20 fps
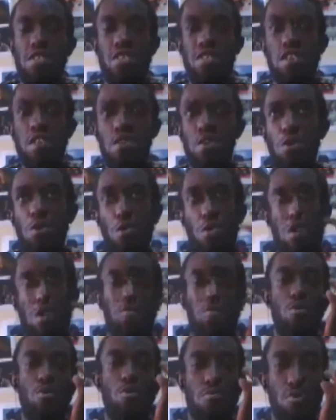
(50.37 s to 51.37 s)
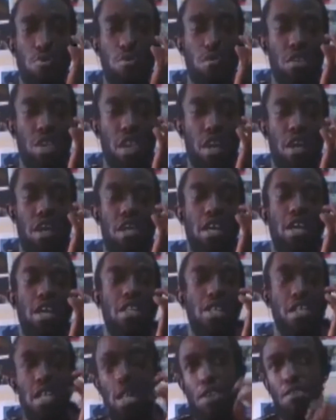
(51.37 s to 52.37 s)
They call them computer
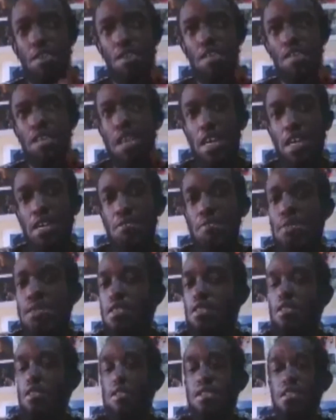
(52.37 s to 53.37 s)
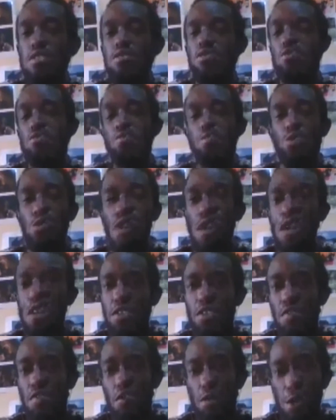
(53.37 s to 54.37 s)
generated elements into that
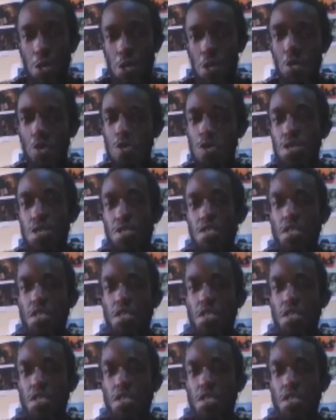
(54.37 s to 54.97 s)
shot,